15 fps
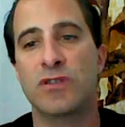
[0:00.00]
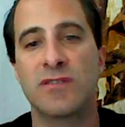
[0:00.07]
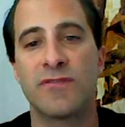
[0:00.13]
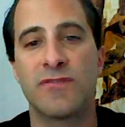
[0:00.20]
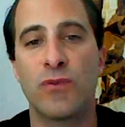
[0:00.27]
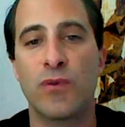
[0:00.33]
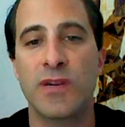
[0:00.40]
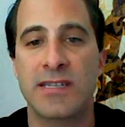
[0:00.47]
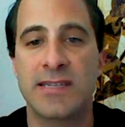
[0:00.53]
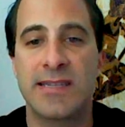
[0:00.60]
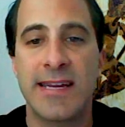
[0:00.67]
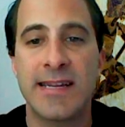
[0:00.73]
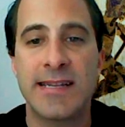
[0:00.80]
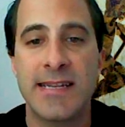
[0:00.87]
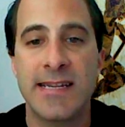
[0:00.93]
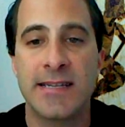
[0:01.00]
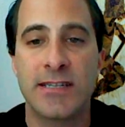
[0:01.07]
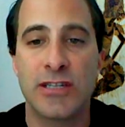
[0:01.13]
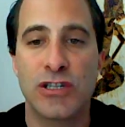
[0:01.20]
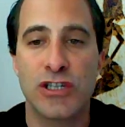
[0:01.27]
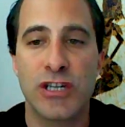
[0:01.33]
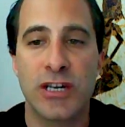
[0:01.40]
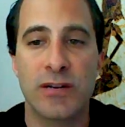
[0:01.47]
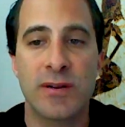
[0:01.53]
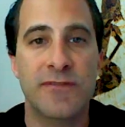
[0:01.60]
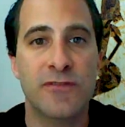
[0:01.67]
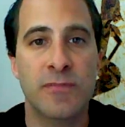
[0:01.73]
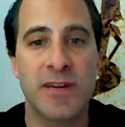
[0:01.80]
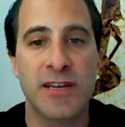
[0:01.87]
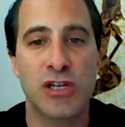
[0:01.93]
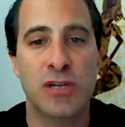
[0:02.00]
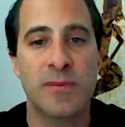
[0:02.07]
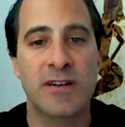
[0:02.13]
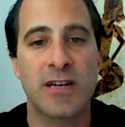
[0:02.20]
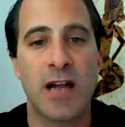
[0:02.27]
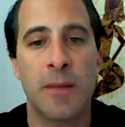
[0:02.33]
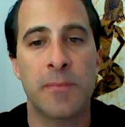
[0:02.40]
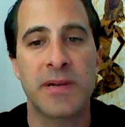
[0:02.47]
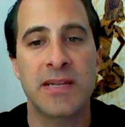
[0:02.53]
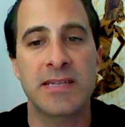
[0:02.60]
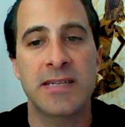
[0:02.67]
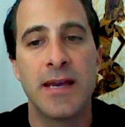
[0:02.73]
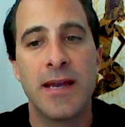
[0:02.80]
the voice they need to share information about companies